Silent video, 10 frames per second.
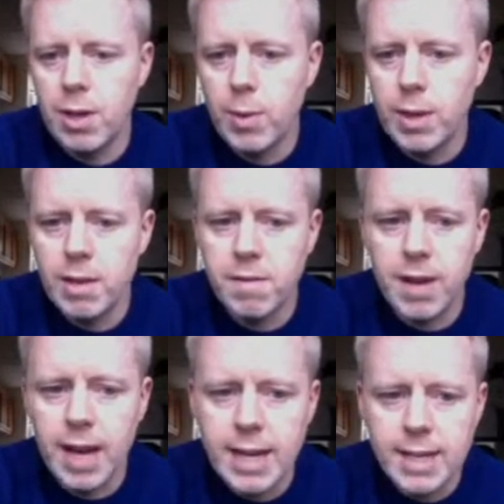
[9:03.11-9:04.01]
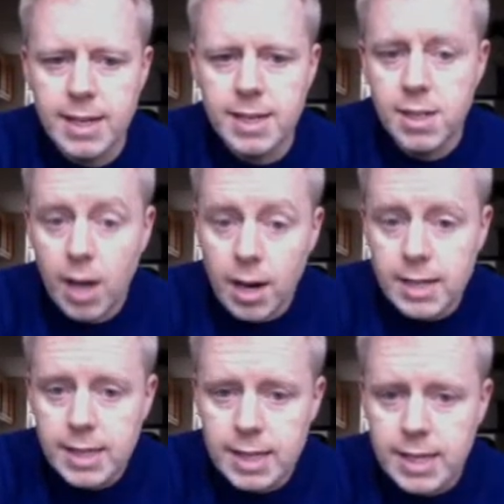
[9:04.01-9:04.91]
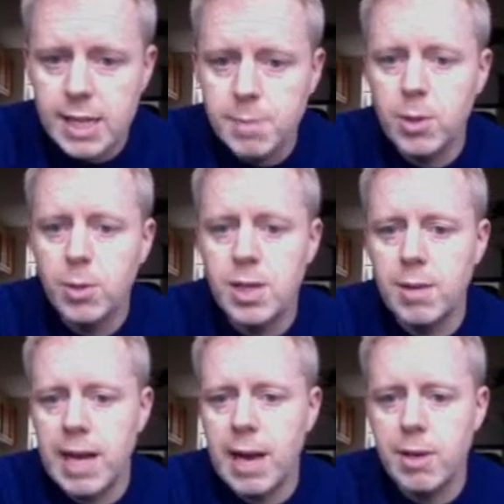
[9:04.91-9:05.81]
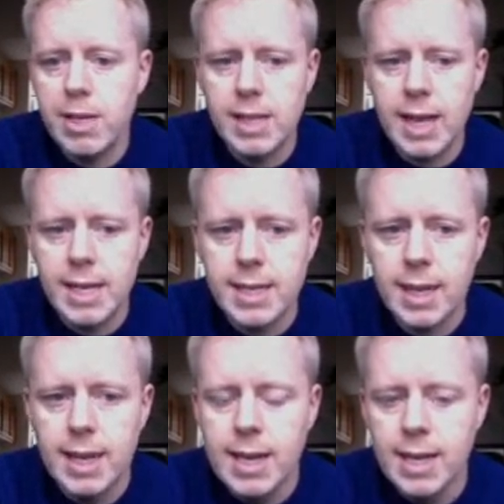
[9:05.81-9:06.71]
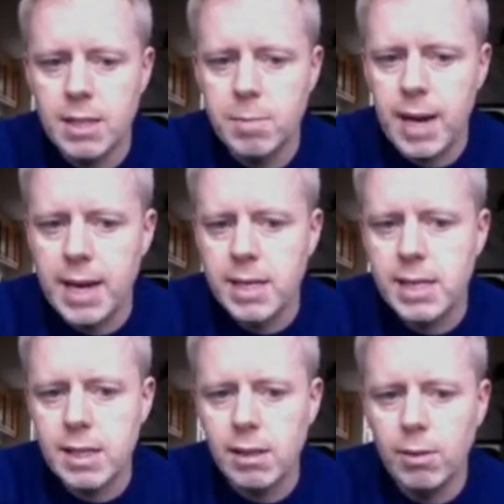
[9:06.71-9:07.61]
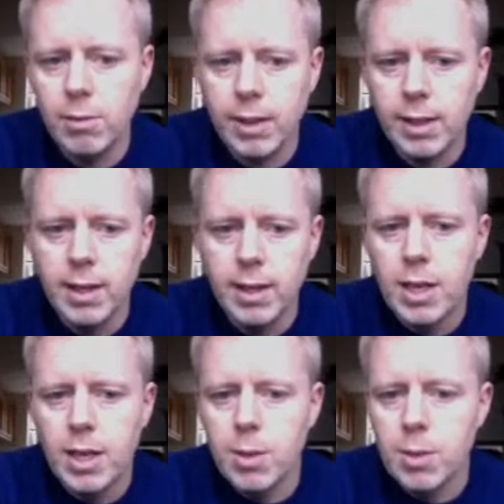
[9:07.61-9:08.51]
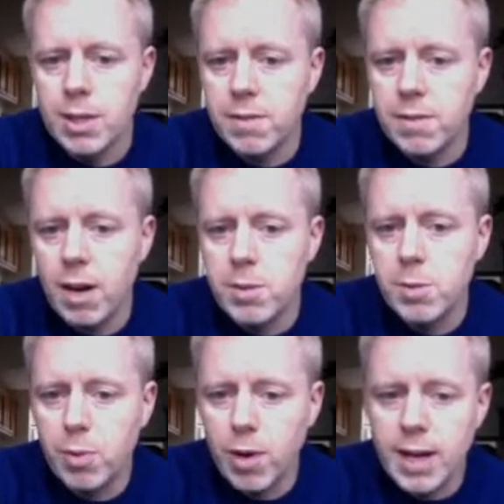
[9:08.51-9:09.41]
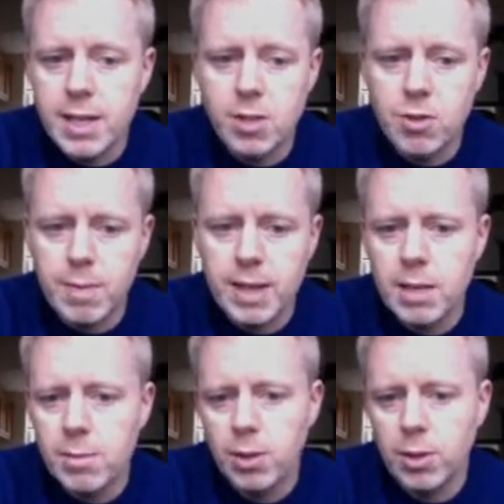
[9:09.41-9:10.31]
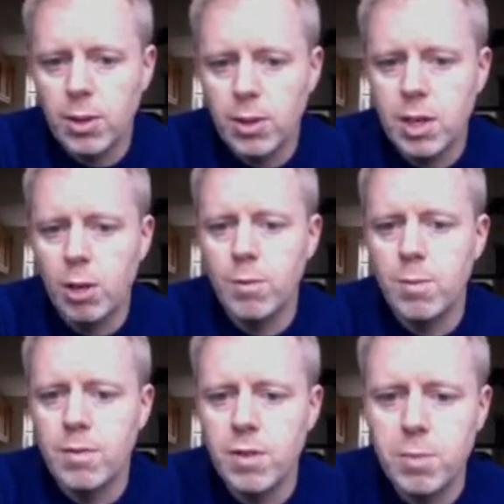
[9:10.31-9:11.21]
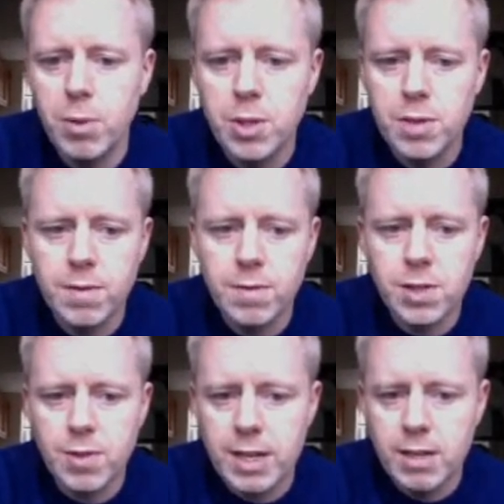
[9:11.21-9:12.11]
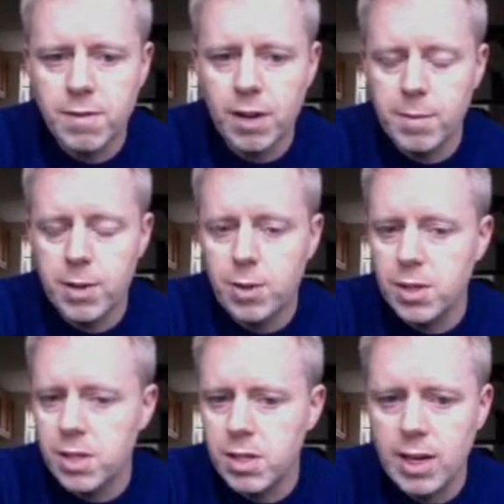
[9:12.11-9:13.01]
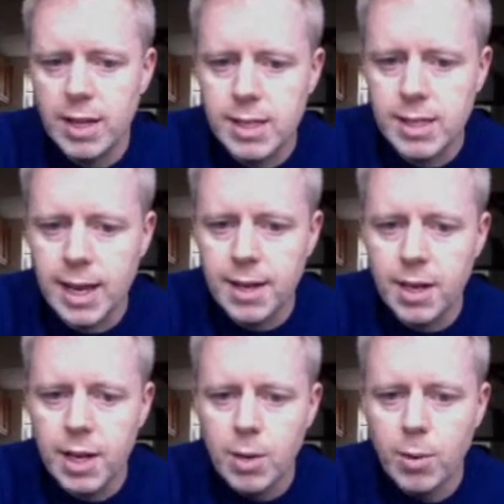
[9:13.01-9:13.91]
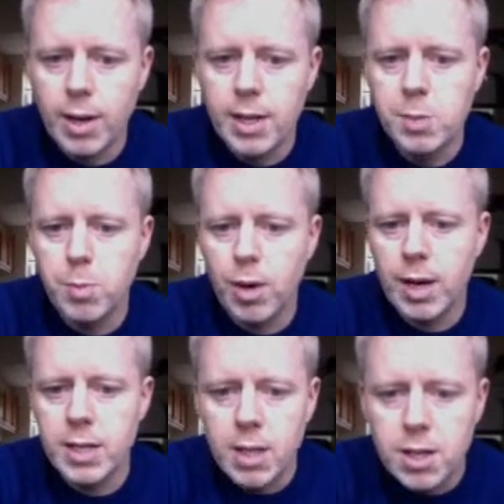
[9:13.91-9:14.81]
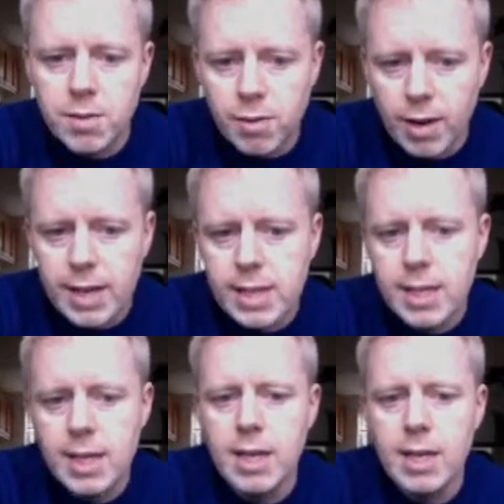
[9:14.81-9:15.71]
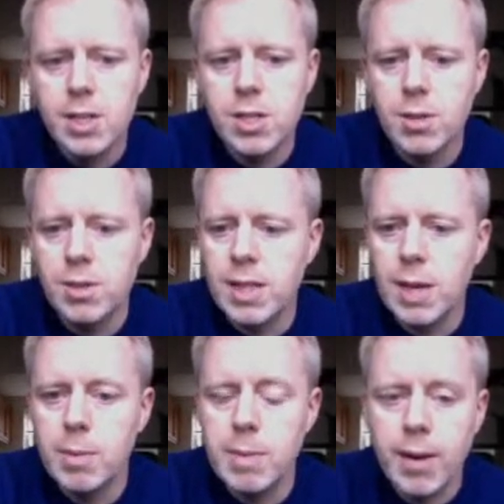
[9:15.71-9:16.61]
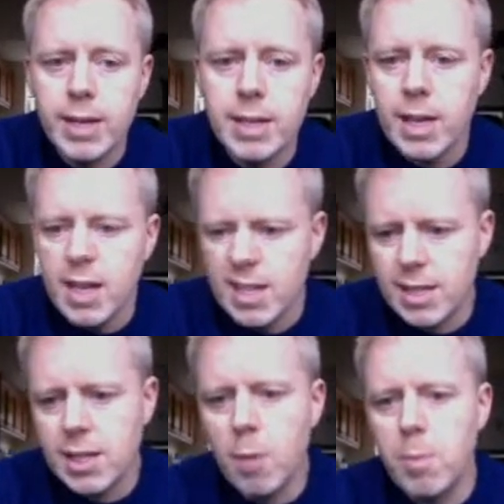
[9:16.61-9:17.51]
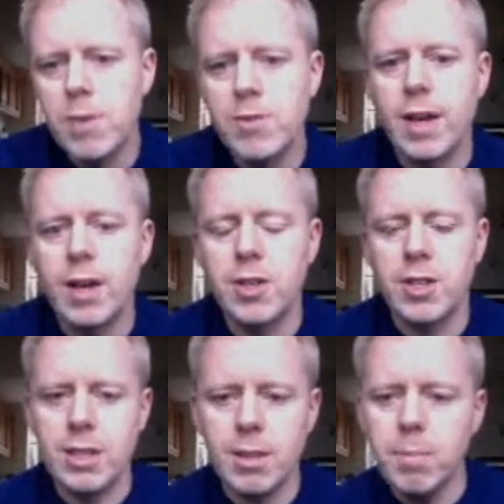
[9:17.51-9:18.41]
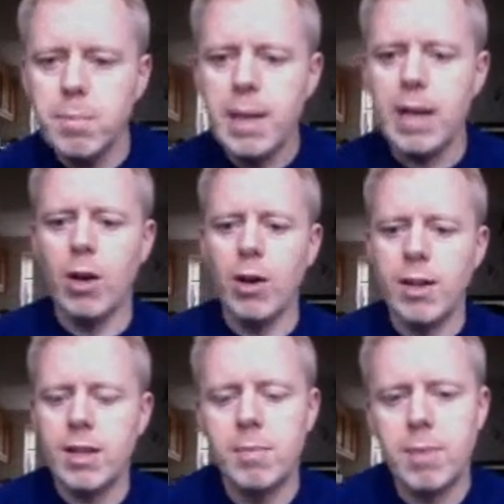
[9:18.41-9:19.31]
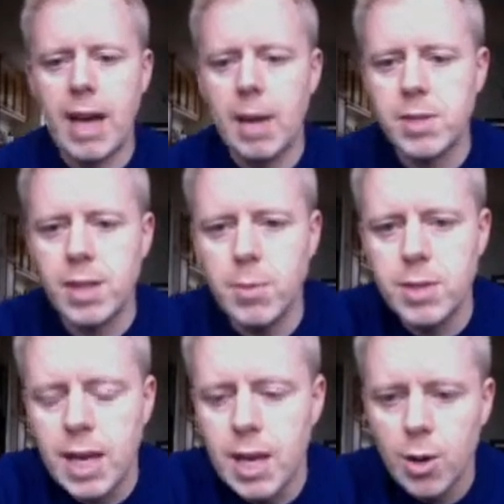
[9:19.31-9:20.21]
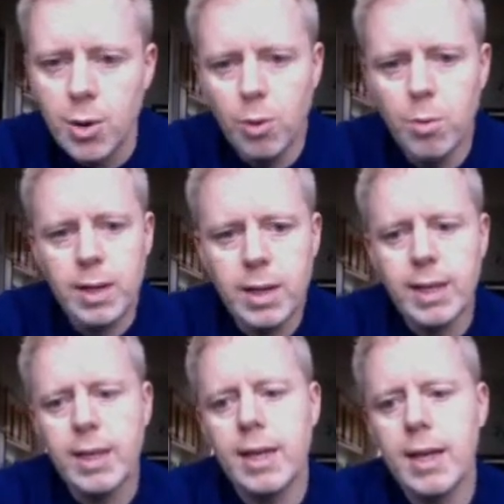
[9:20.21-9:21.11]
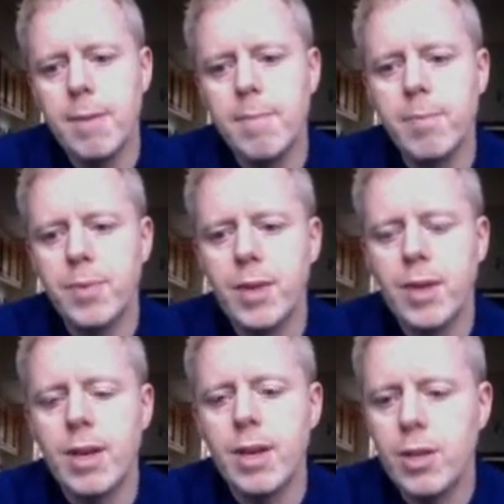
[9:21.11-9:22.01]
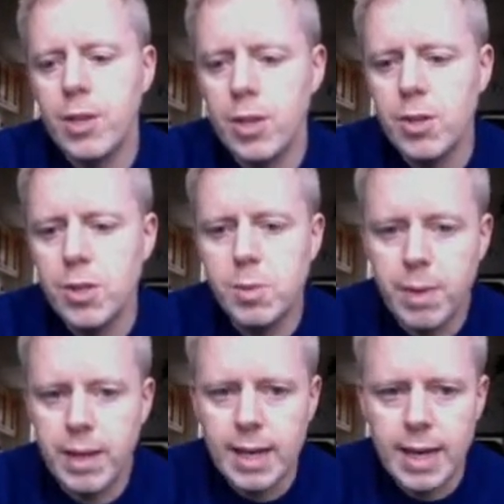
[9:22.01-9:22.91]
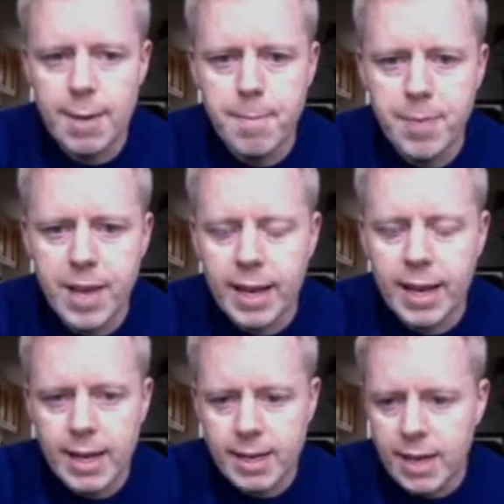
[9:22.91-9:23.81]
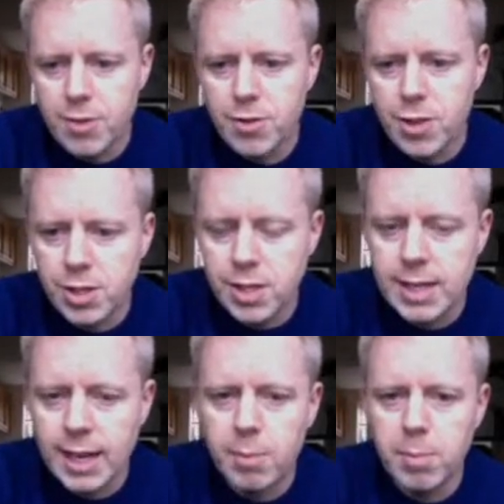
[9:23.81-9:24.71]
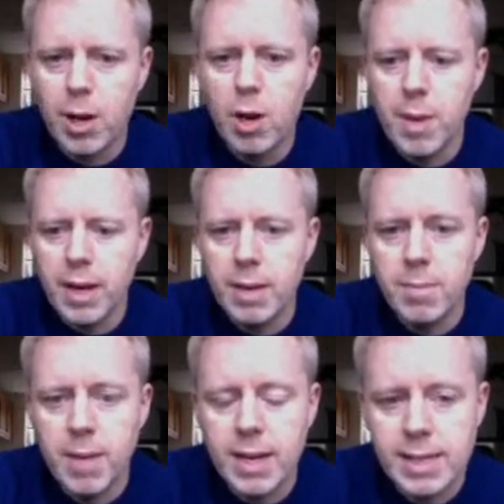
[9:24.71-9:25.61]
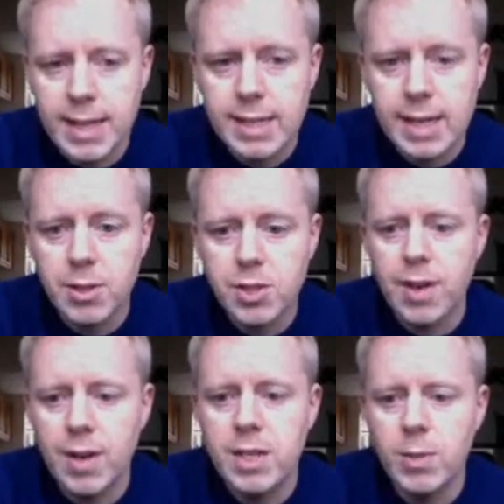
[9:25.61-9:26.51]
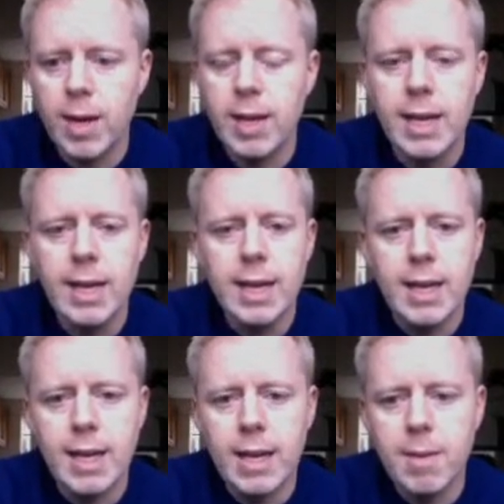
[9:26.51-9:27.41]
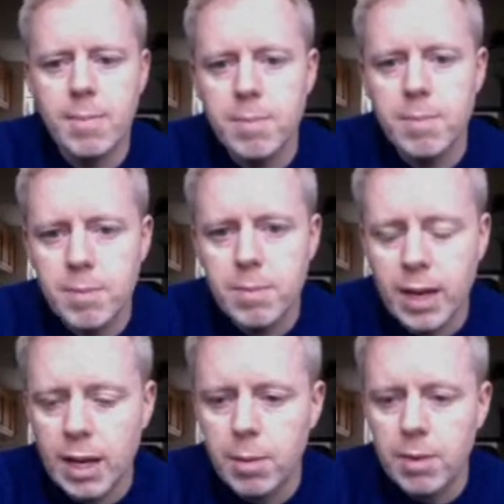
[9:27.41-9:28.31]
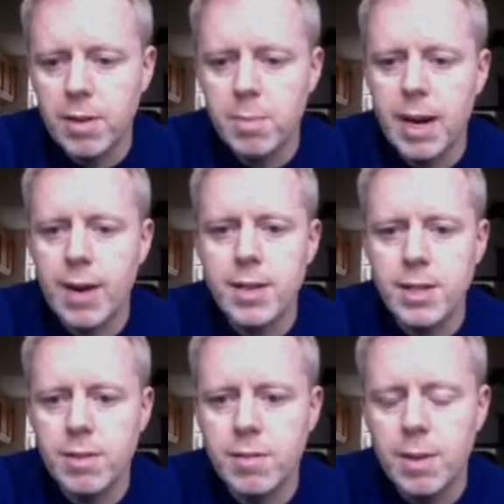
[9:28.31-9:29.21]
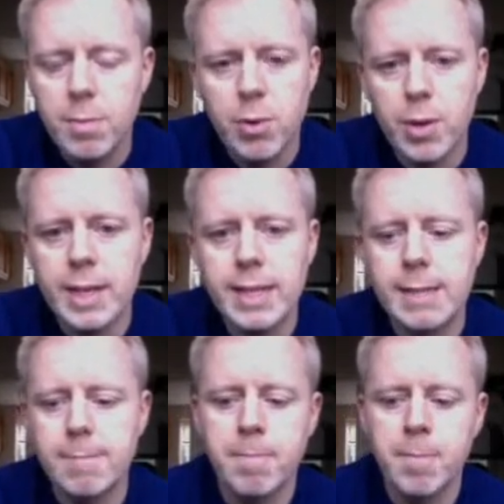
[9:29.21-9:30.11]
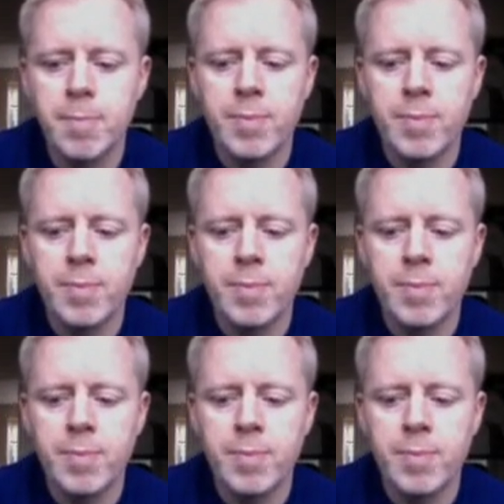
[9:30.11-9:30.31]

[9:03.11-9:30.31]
not only when the affair ended in silence and tears, but also now years later, as the pain is still real. Whereas The Farmer's Bride is a dramatic monologue told from the viewpoint of the frustrated farmer who does not understand why his bride turned afraid as soon as they were married. There's a sample introduction. It's a bit longer than perhaps I would normally use, but it introduces the second poem, and it sets out straight away a couple of comparative points.